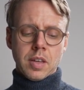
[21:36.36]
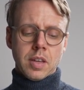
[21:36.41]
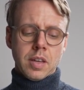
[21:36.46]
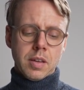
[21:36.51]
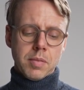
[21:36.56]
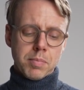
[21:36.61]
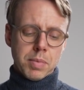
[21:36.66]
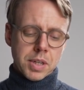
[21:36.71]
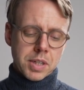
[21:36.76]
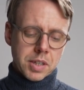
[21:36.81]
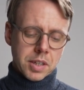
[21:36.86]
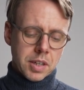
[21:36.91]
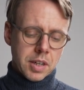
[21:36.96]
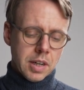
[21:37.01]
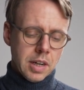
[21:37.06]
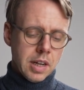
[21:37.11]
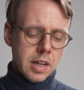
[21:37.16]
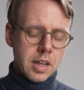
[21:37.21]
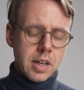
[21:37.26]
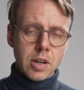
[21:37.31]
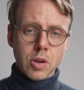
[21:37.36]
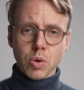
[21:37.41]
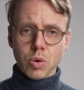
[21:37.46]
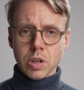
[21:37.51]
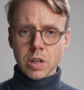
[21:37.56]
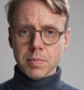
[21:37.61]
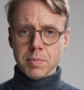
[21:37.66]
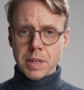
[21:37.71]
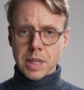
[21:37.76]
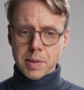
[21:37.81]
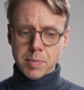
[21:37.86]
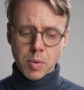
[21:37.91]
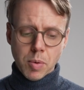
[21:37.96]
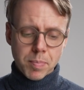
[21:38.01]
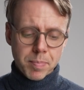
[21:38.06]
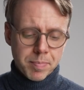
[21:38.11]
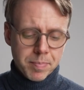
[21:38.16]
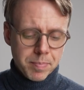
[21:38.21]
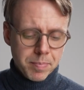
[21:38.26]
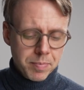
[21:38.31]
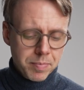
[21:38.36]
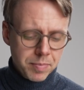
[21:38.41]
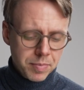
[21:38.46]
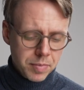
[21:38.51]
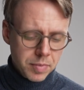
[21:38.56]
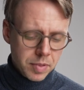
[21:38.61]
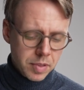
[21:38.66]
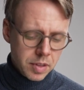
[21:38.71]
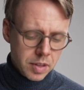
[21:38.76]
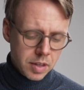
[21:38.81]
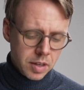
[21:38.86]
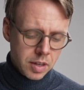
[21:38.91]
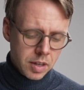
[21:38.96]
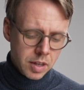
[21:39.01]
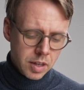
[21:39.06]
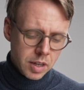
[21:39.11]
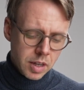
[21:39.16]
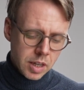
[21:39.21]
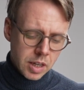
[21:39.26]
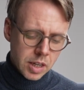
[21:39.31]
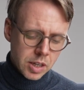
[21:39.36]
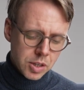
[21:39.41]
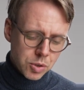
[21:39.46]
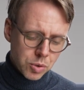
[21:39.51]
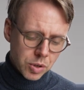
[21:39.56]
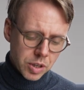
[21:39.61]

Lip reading: in particular a local minimum. So